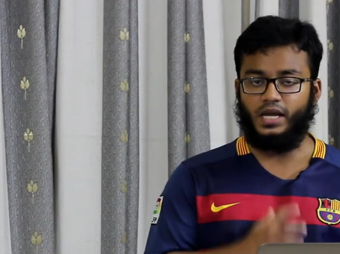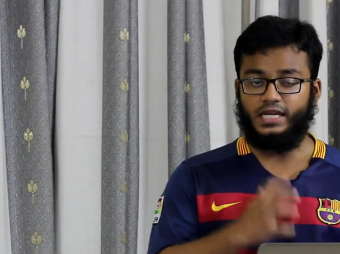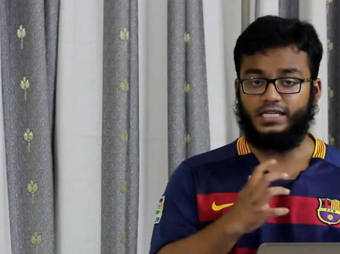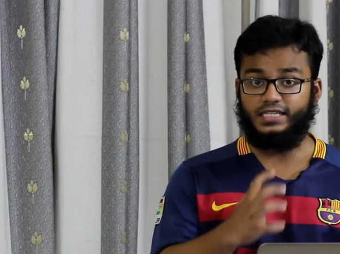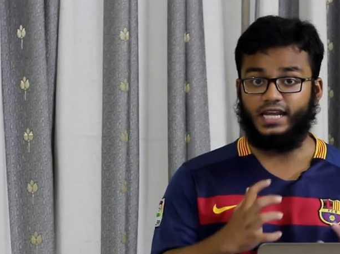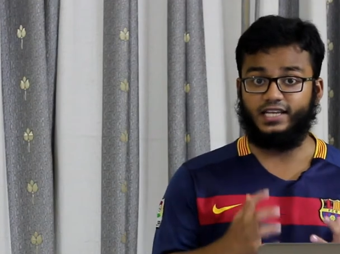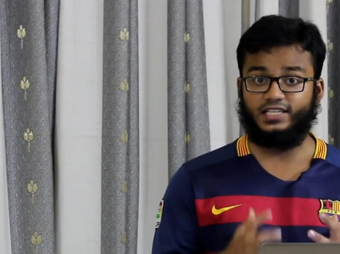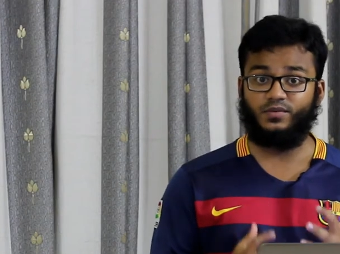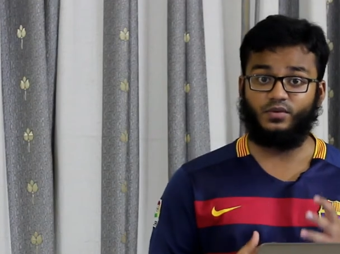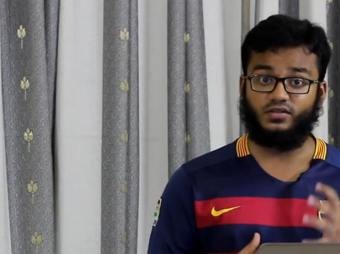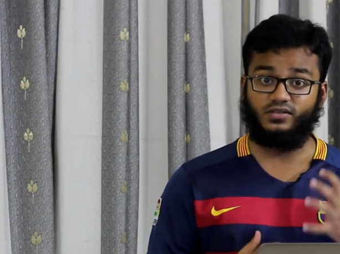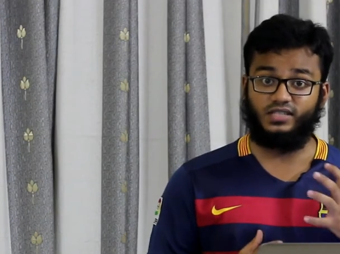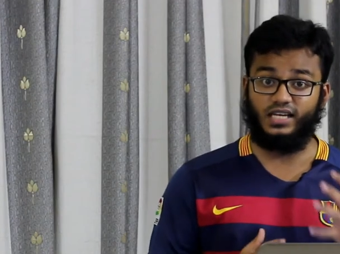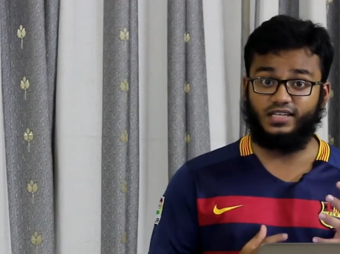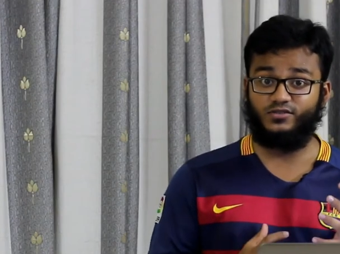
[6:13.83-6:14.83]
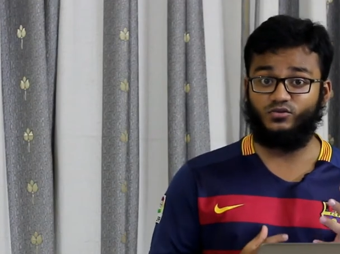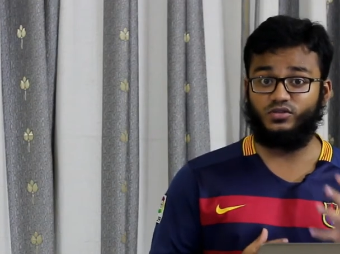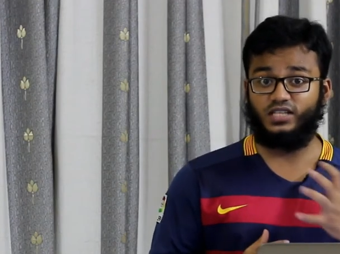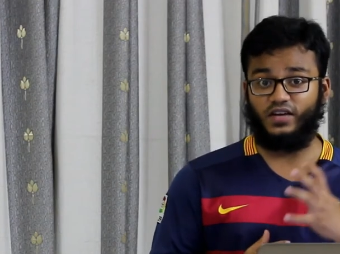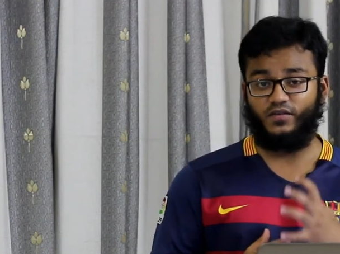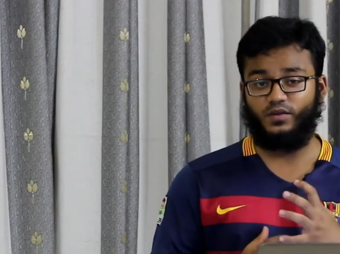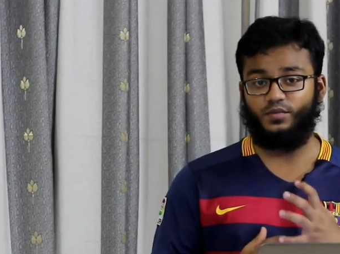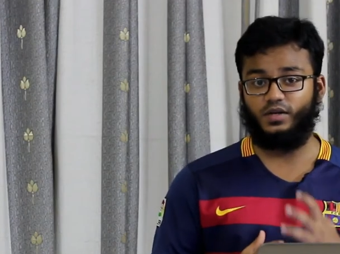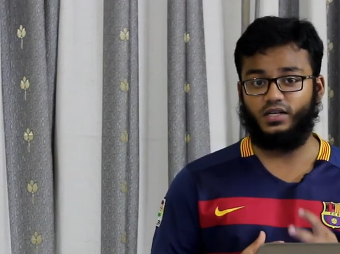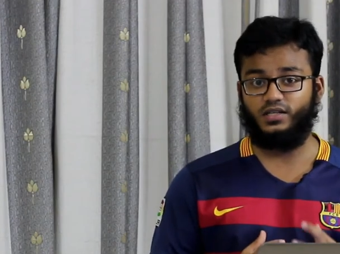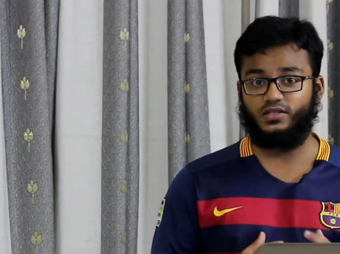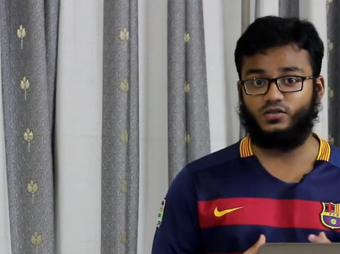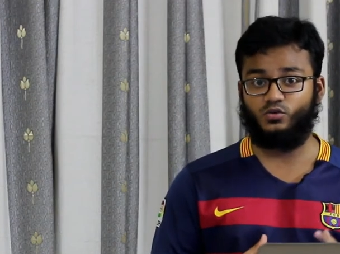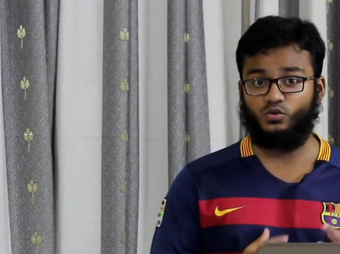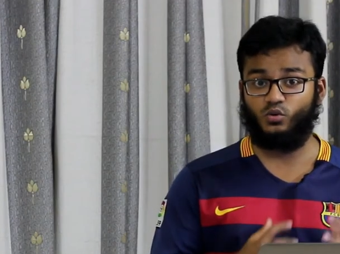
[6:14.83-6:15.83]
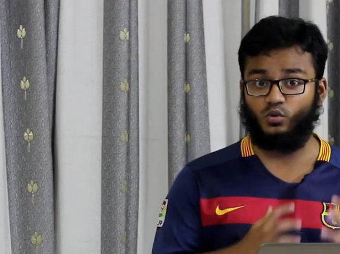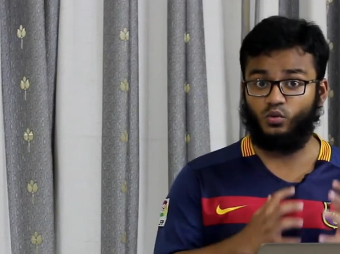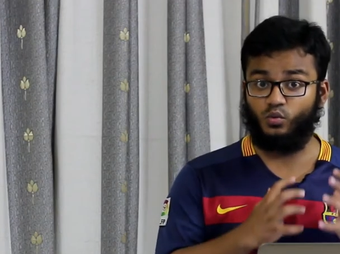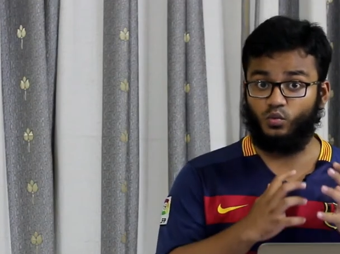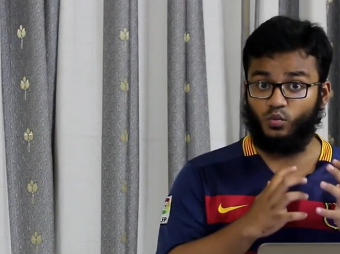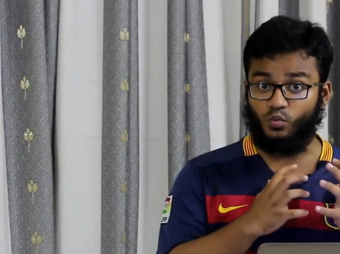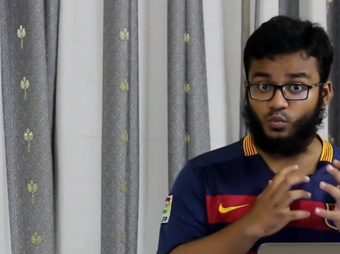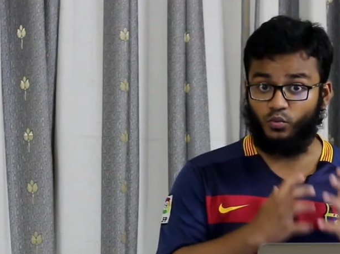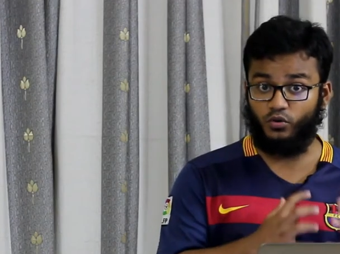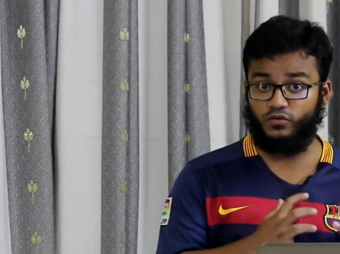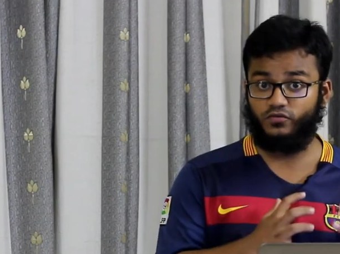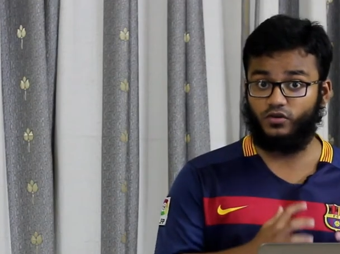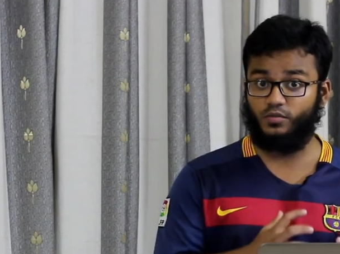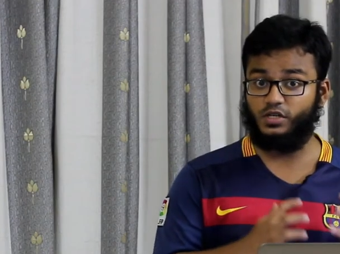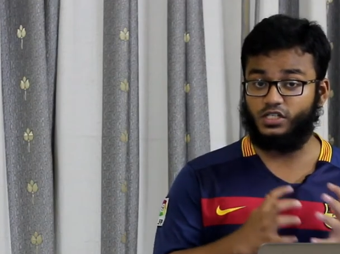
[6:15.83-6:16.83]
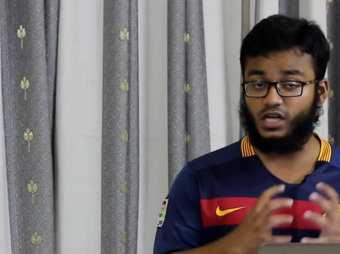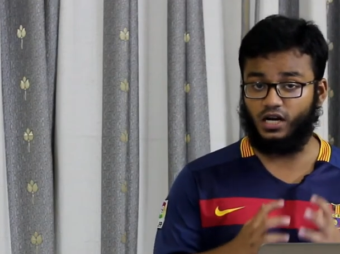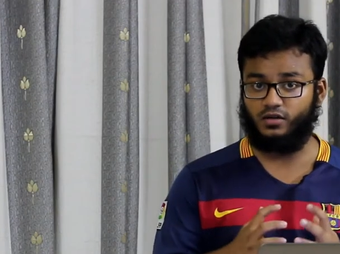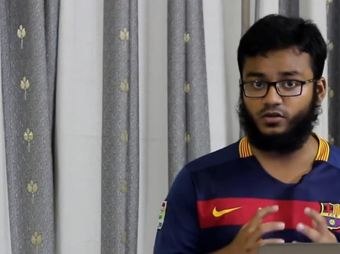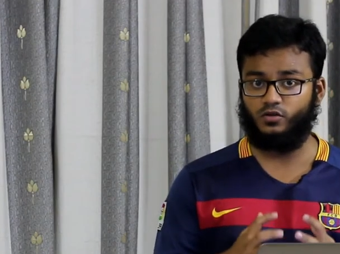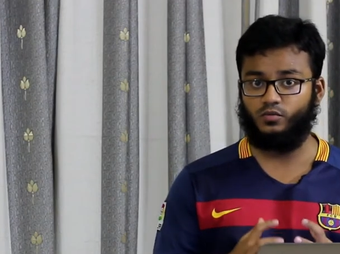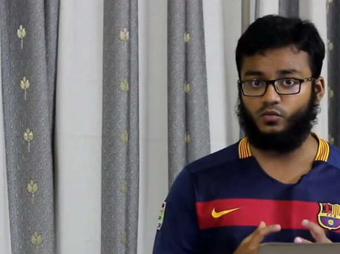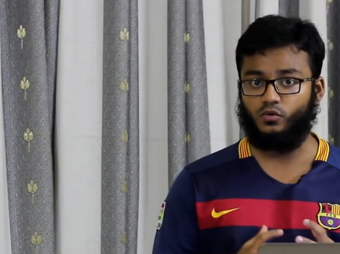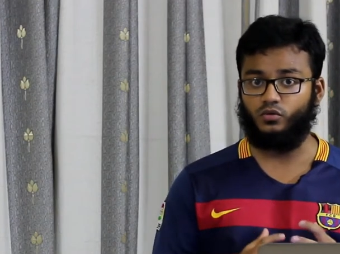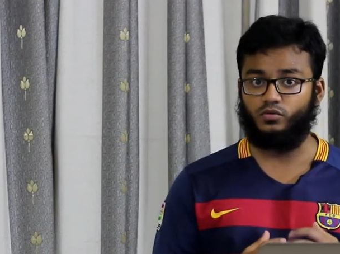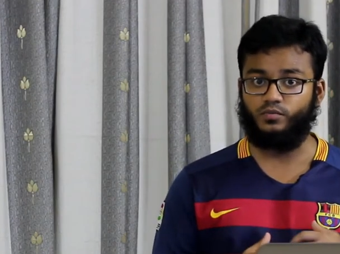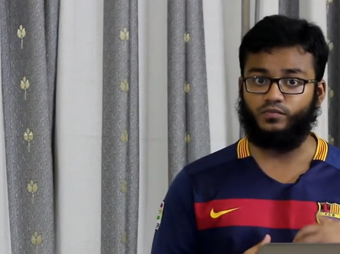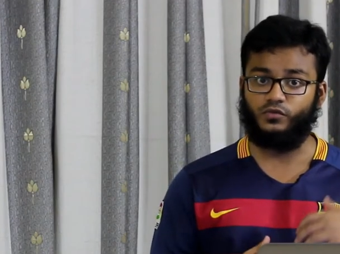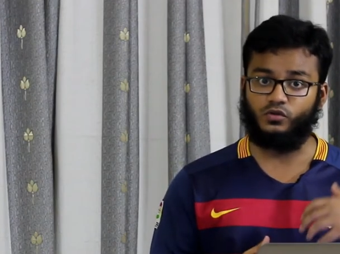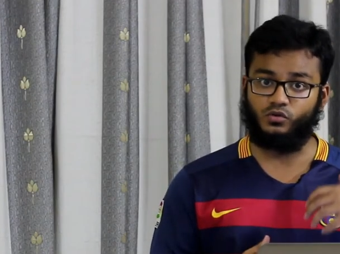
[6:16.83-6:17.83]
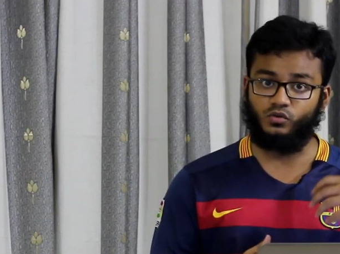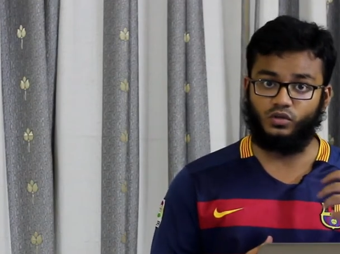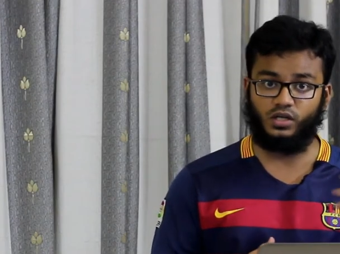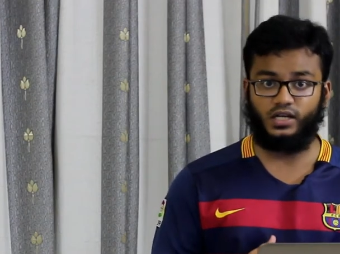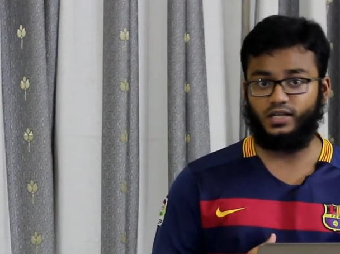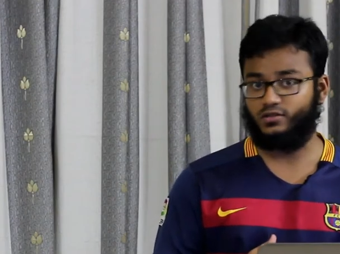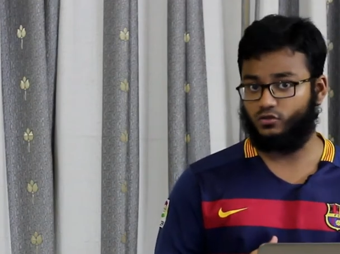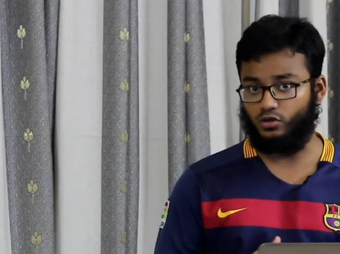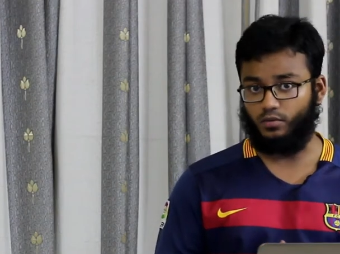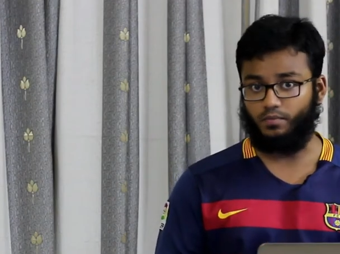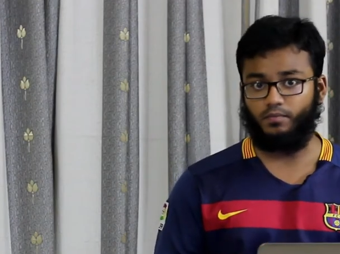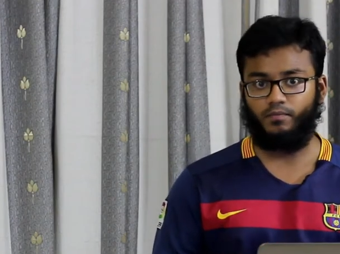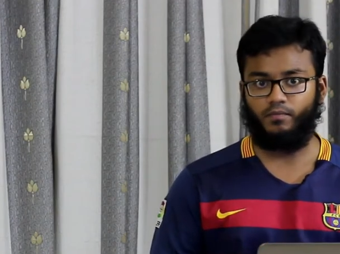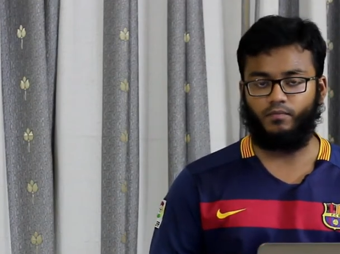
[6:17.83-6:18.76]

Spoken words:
it takes about 6 to 7 minutes to boot from a shutdown mode to the desktop.